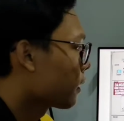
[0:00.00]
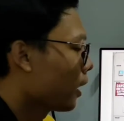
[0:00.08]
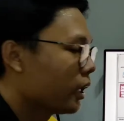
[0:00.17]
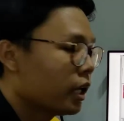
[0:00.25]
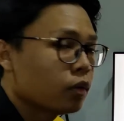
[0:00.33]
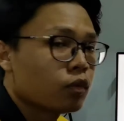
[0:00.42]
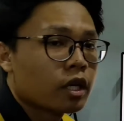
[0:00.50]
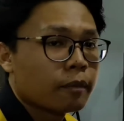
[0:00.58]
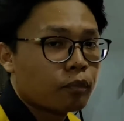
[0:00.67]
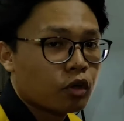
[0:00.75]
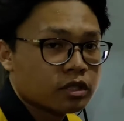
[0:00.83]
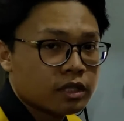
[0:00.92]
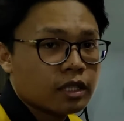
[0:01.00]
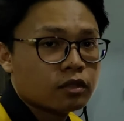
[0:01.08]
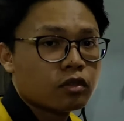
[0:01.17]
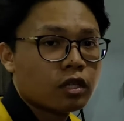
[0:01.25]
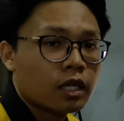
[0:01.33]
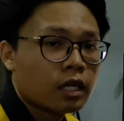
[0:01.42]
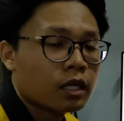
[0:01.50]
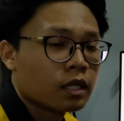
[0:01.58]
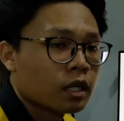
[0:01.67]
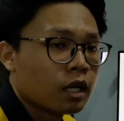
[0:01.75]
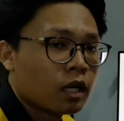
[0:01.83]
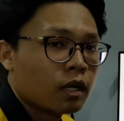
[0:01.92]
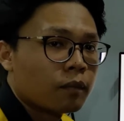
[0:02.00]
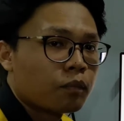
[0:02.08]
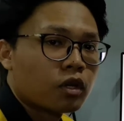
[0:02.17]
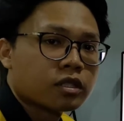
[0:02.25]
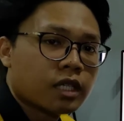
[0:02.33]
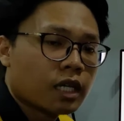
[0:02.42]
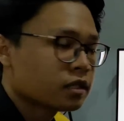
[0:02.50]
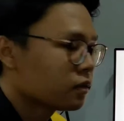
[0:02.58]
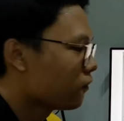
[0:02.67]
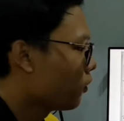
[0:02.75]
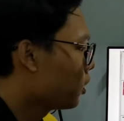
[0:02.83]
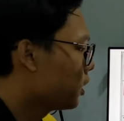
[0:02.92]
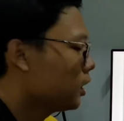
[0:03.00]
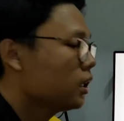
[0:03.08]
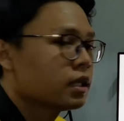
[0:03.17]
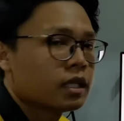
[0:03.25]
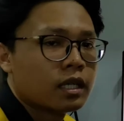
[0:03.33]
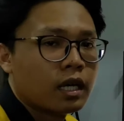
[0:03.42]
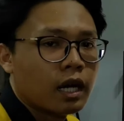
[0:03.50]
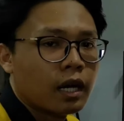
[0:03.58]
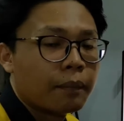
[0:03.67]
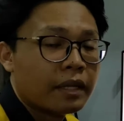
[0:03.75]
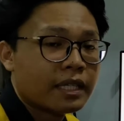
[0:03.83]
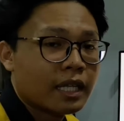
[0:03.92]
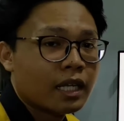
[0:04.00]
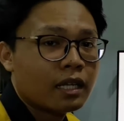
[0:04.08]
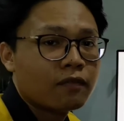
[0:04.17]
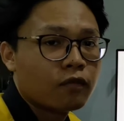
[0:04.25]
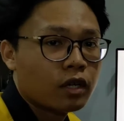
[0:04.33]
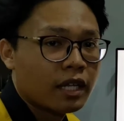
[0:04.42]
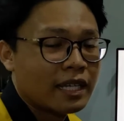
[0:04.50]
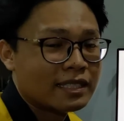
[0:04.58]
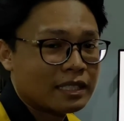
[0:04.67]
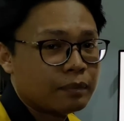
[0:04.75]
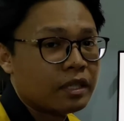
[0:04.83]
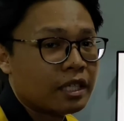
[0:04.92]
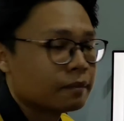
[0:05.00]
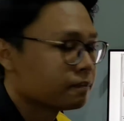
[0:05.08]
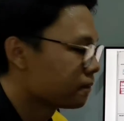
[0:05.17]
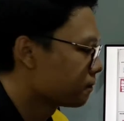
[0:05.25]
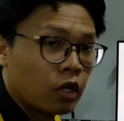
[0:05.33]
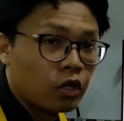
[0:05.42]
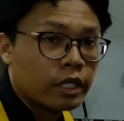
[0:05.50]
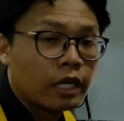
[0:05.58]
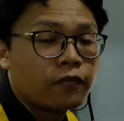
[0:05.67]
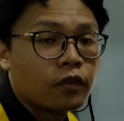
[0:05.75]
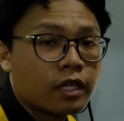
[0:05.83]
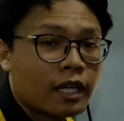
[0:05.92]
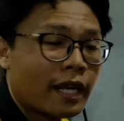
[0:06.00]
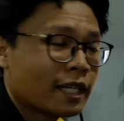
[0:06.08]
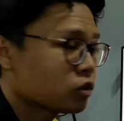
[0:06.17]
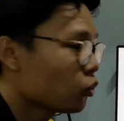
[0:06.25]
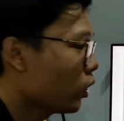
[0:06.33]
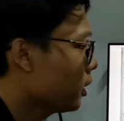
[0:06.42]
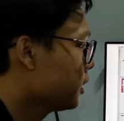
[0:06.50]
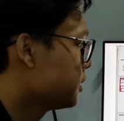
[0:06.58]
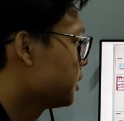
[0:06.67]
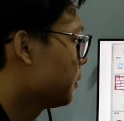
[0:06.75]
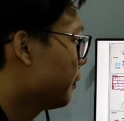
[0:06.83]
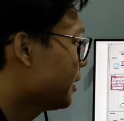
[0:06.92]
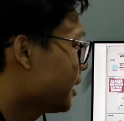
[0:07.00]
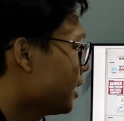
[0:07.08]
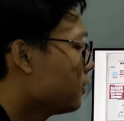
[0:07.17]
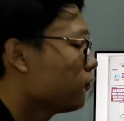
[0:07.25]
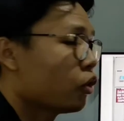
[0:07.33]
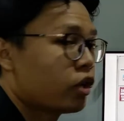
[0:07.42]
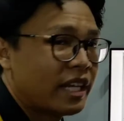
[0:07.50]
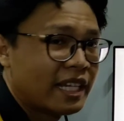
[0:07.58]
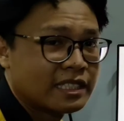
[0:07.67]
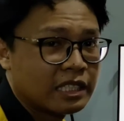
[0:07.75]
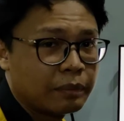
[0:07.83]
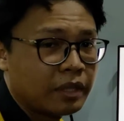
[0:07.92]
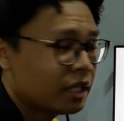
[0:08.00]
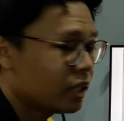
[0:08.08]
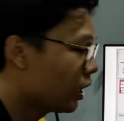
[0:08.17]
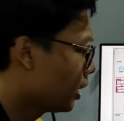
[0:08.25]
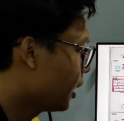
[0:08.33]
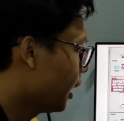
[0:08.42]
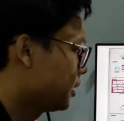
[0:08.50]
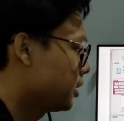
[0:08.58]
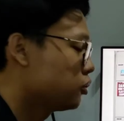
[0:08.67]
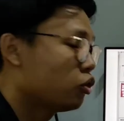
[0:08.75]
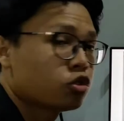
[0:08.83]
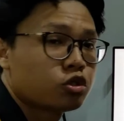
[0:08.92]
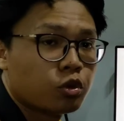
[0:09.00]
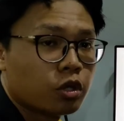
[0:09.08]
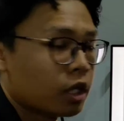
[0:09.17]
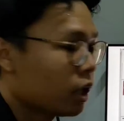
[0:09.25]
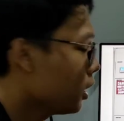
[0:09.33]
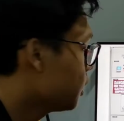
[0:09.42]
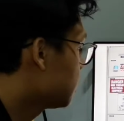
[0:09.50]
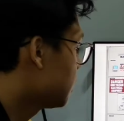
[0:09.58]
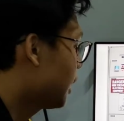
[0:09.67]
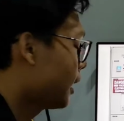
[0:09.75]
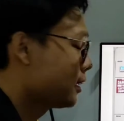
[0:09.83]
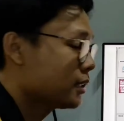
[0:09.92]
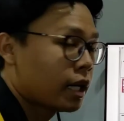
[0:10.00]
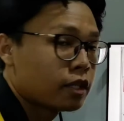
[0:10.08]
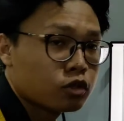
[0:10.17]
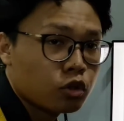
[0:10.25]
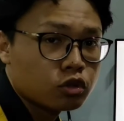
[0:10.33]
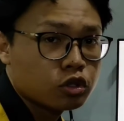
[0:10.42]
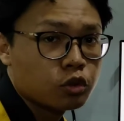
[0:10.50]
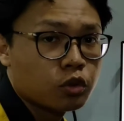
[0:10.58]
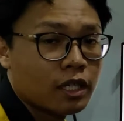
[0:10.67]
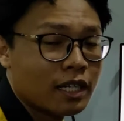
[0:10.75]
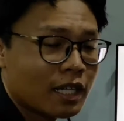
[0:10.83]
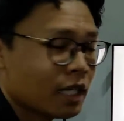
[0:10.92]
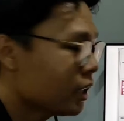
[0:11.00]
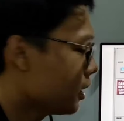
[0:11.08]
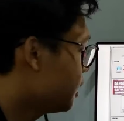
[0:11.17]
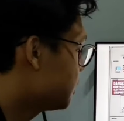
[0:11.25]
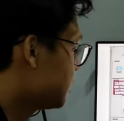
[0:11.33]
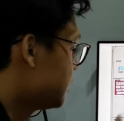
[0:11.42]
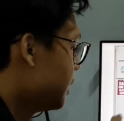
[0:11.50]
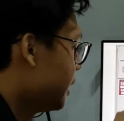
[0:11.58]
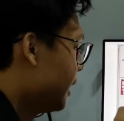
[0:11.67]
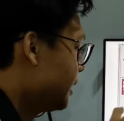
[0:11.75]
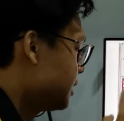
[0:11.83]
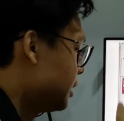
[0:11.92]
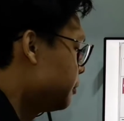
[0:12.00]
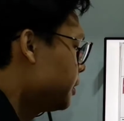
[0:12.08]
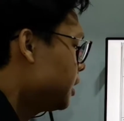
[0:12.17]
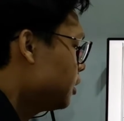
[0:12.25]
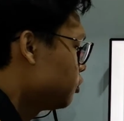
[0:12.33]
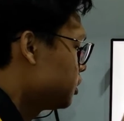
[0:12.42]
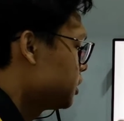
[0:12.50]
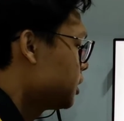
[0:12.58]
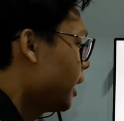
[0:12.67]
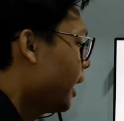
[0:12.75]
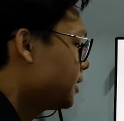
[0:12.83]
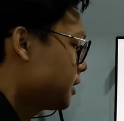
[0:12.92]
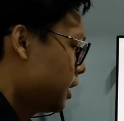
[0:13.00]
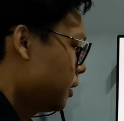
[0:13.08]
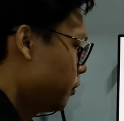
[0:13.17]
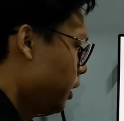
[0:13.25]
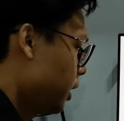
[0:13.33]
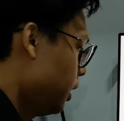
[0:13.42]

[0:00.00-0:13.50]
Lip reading: And then we can proceed to the process for the maintenance for the ACB. Okay, for the next one is the maintenance for the ACB. As I told you earlier, this is the ACB, which is the air circuit